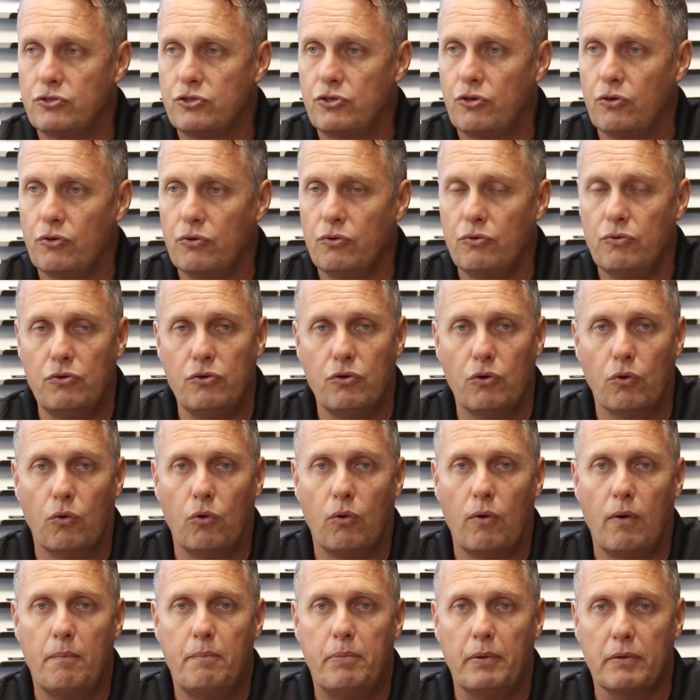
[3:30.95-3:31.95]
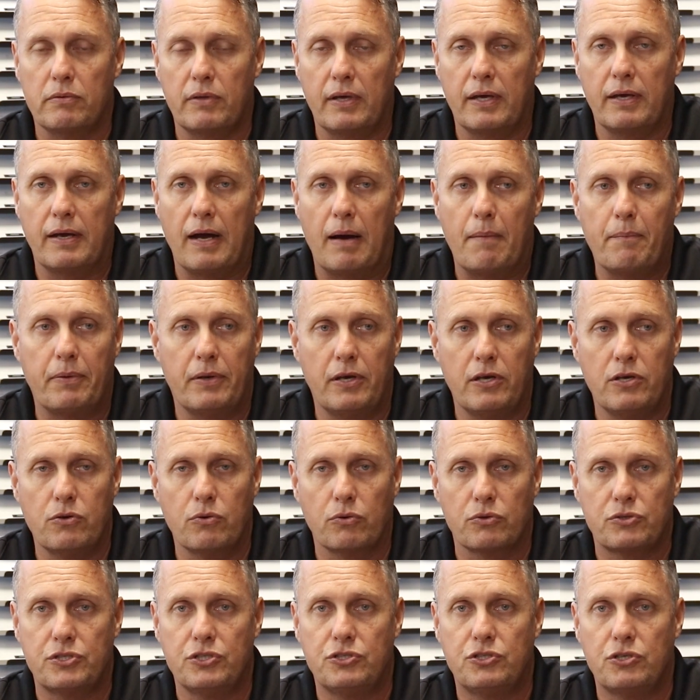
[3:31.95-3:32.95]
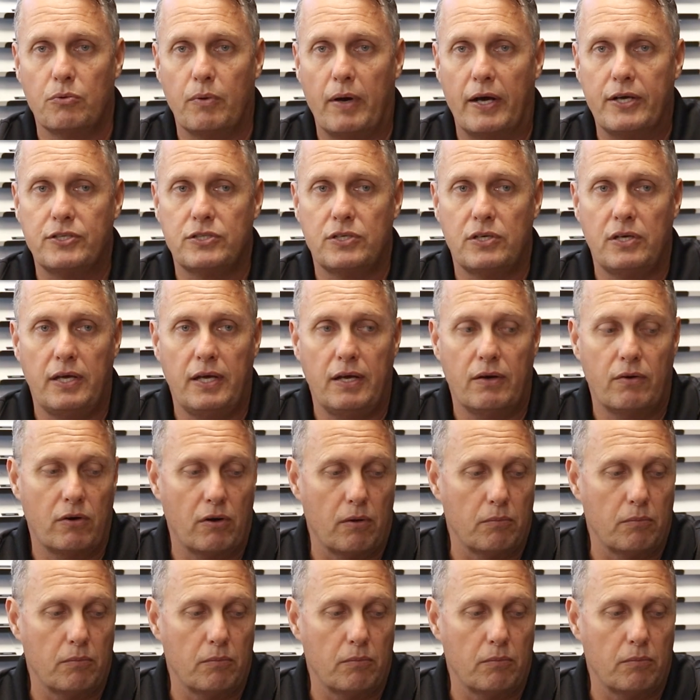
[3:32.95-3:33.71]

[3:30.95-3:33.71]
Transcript: to your building company and your situation here,